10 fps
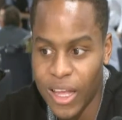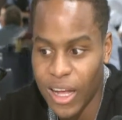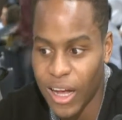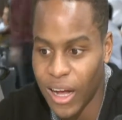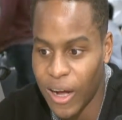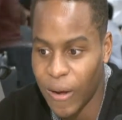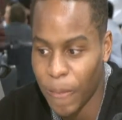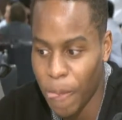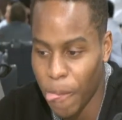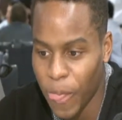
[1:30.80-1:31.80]

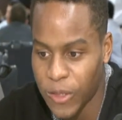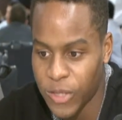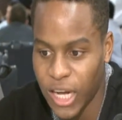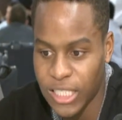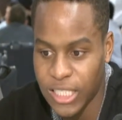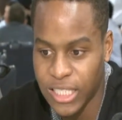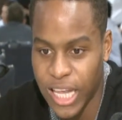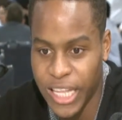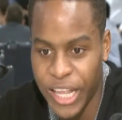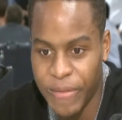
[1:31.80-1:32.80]
So I just
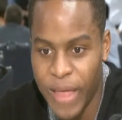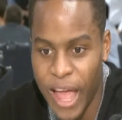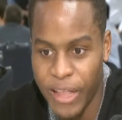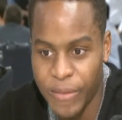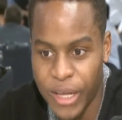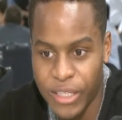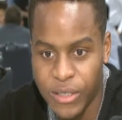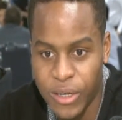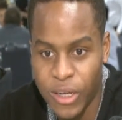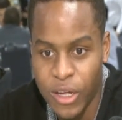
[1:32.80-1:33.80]
say getting acclimated
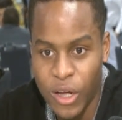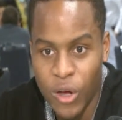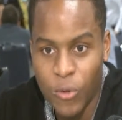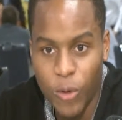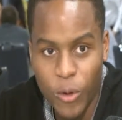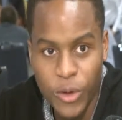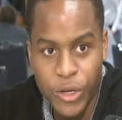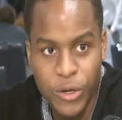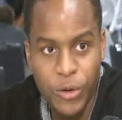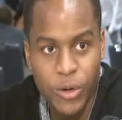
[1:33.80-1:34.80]
to what we
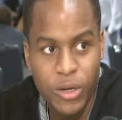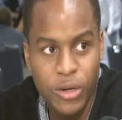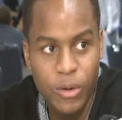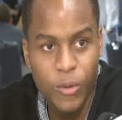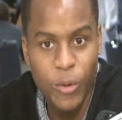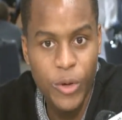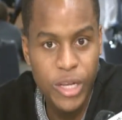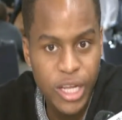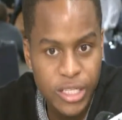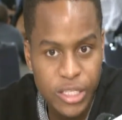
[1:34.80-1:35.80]
do and what we
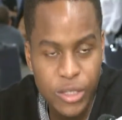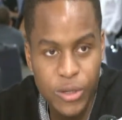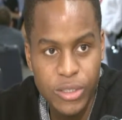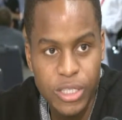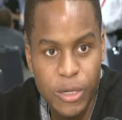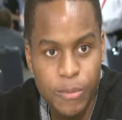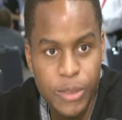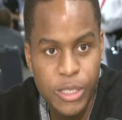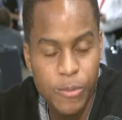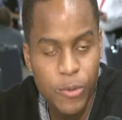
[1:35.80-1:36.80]
need to do to
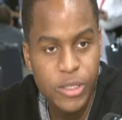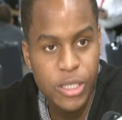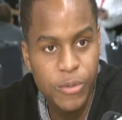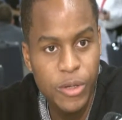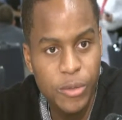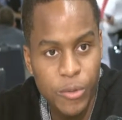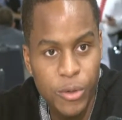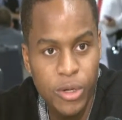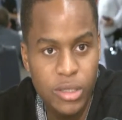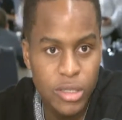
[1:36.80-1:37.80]
put some points up on the
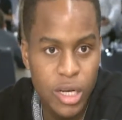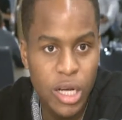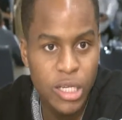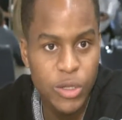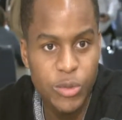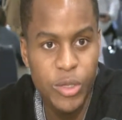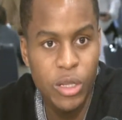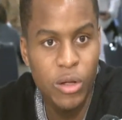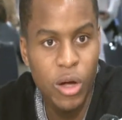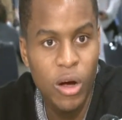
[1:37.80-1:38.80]
board. I know it's been a
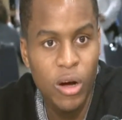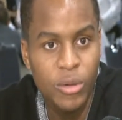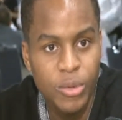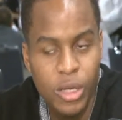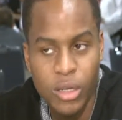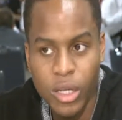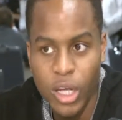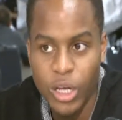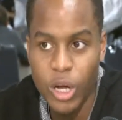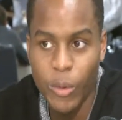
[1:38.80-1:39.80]
little hard, but,
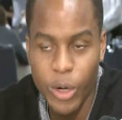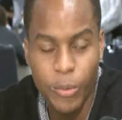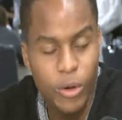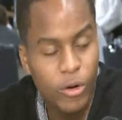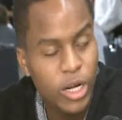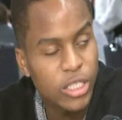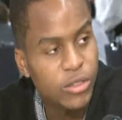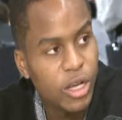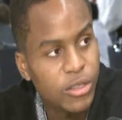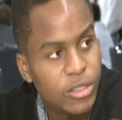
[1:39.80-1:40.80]
we're going to progress
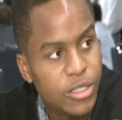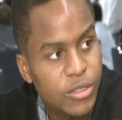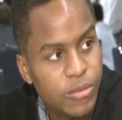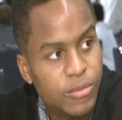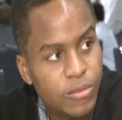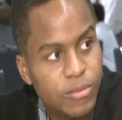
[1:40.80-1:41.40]
throughout the season.